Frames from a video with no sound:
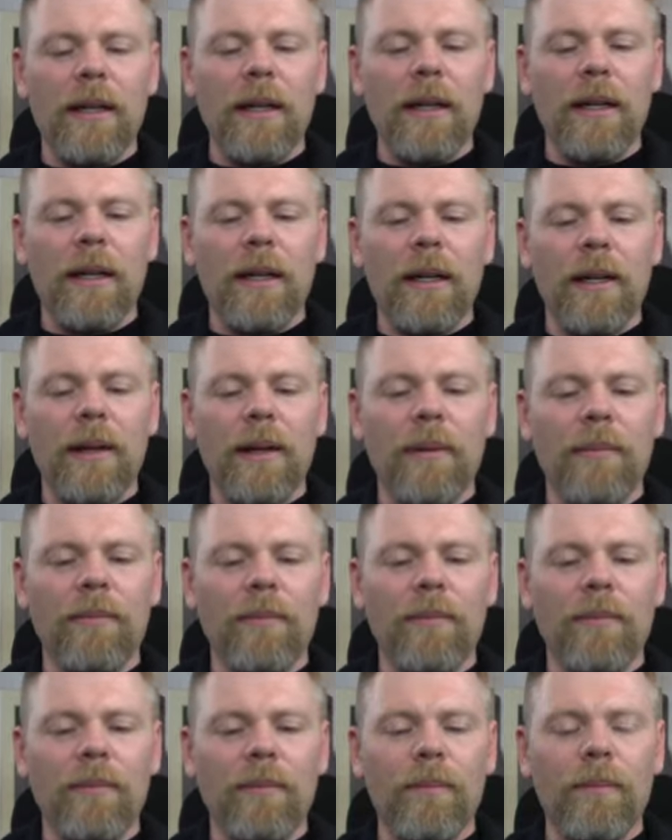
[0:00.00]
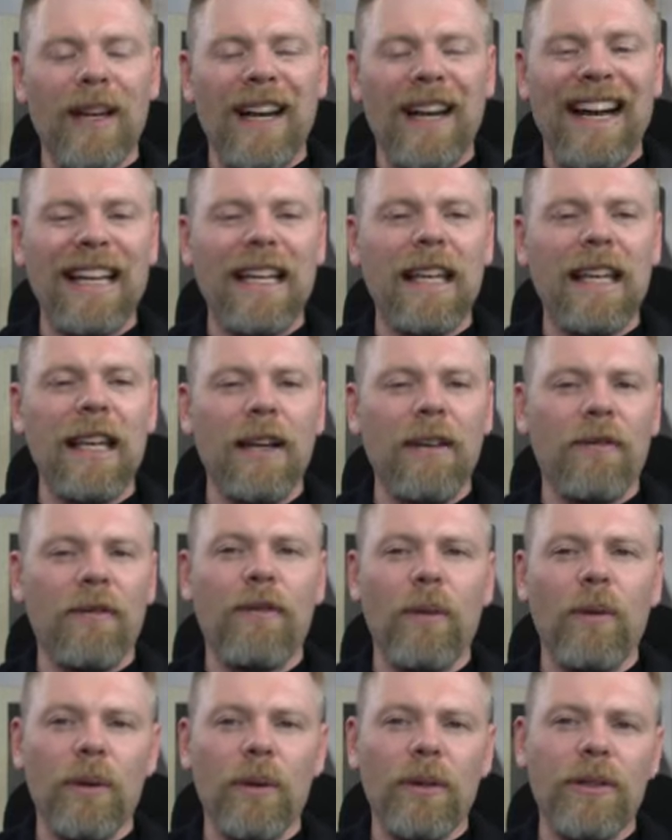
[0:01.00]
But I can't
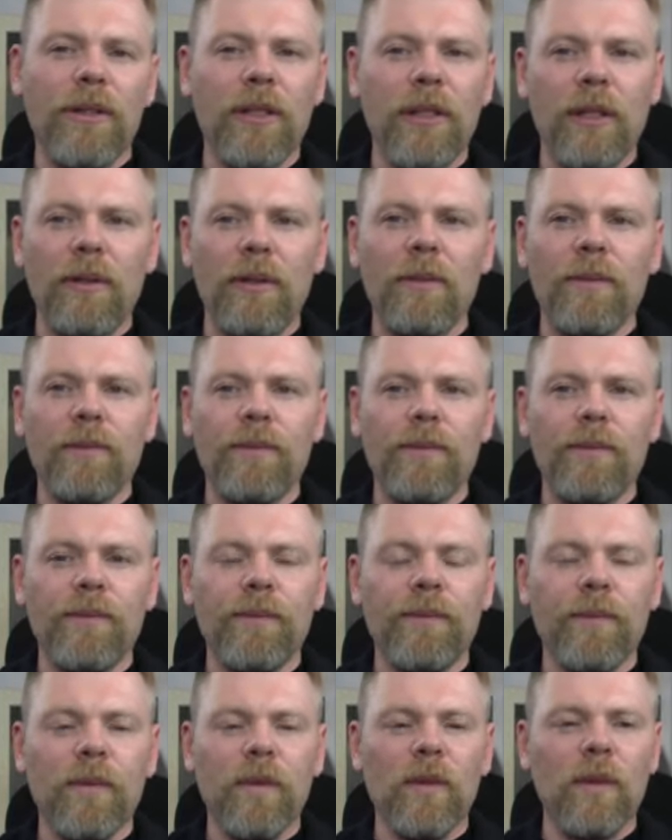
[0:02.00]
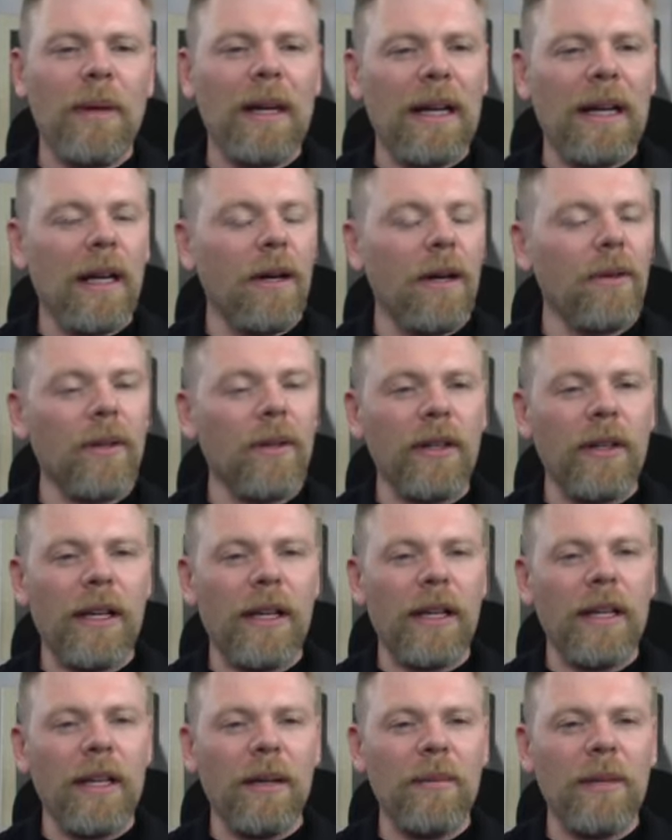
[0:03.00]
force you, no matter how good
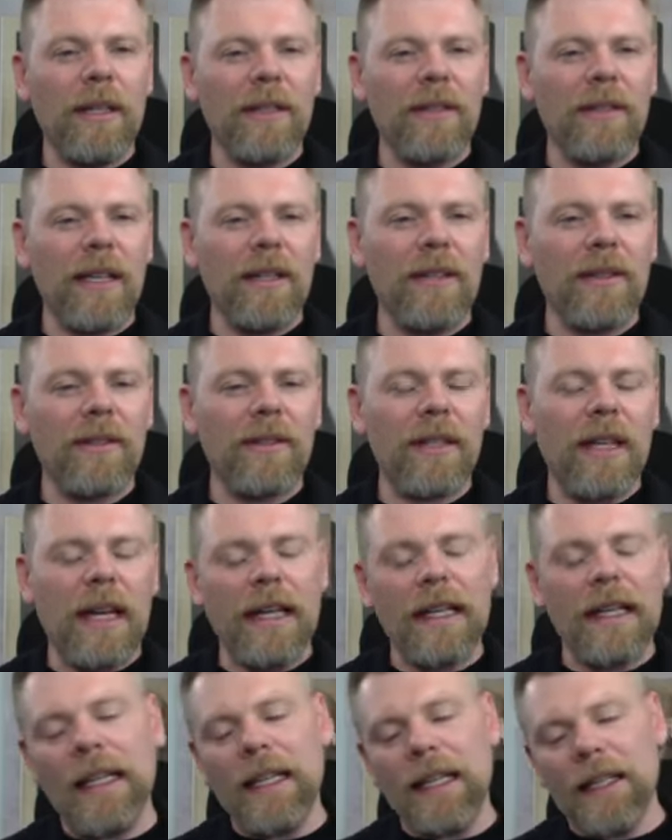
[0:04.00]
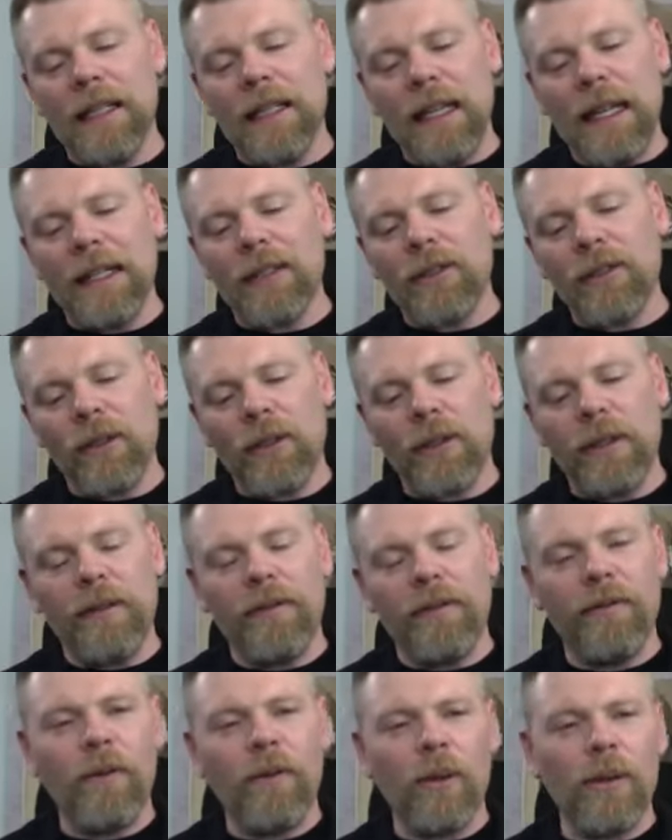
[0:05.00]
I am at sales, I can't actually
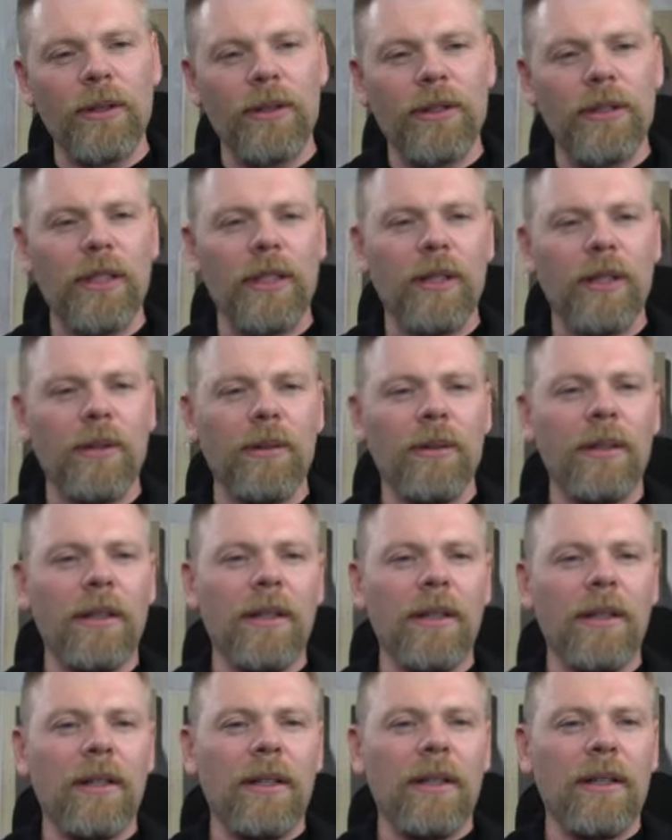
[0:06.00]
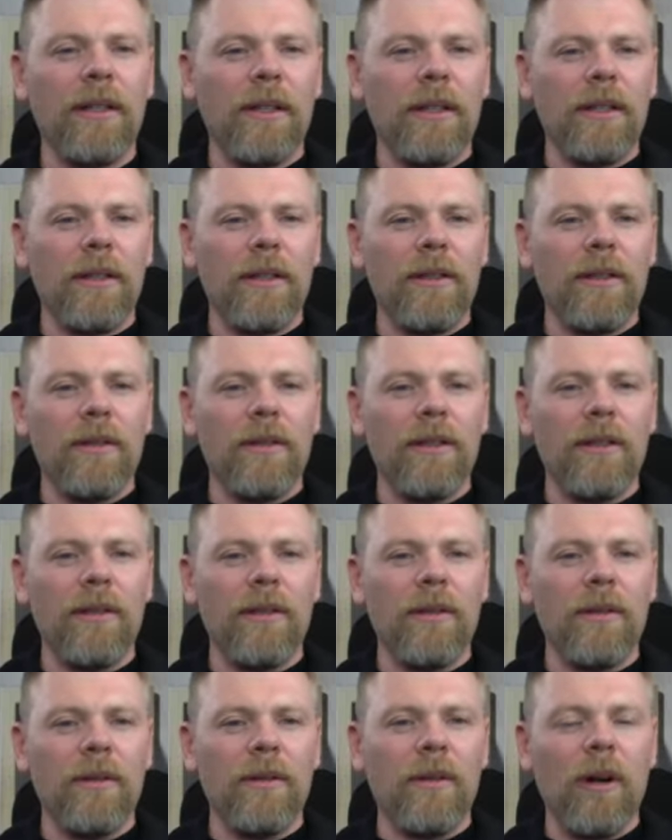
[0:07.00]
force you
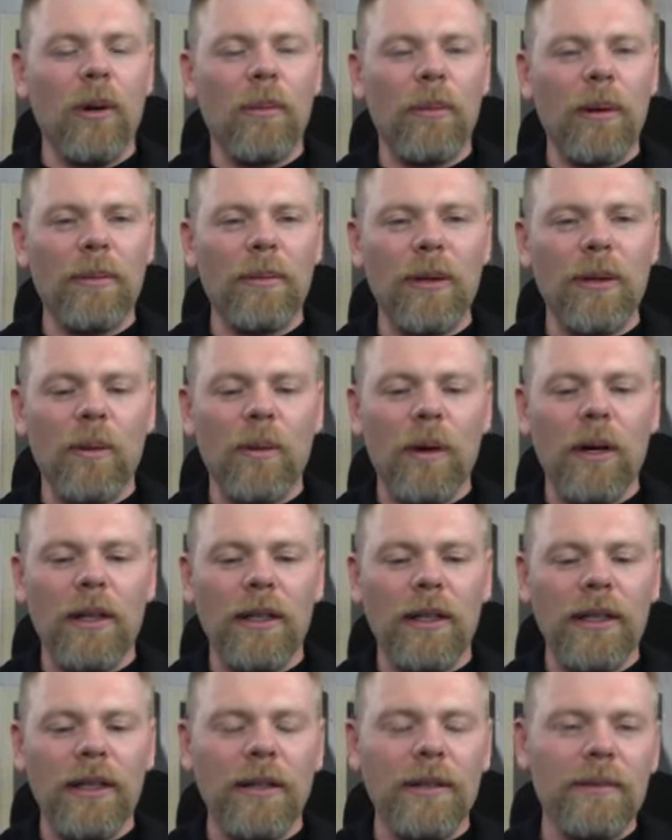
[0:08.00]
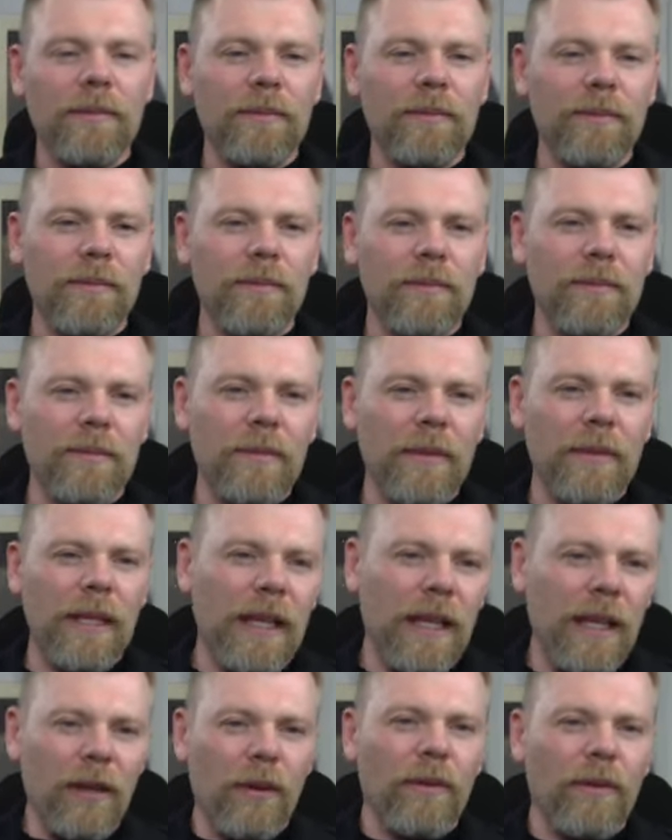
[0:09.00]
to open up your wallet
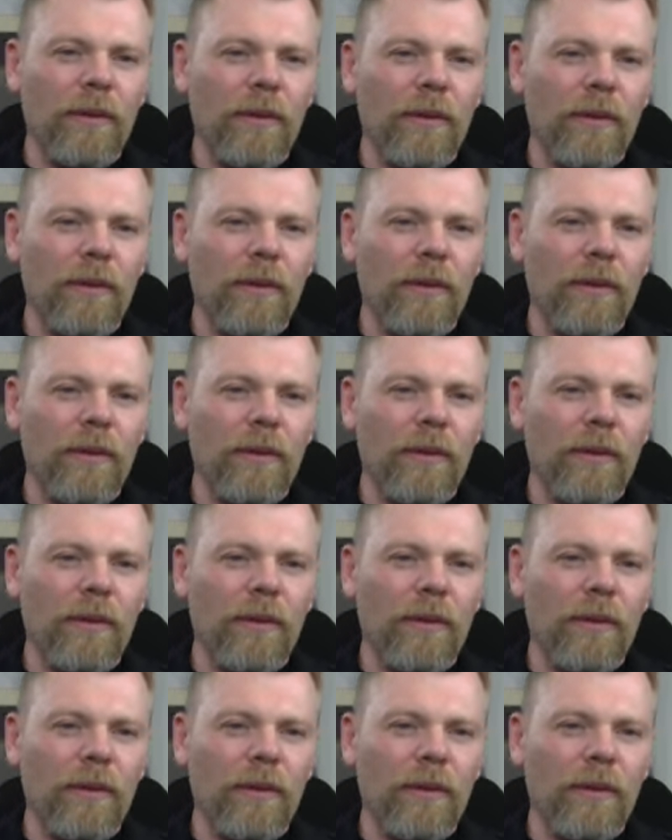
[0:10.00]
and hand over.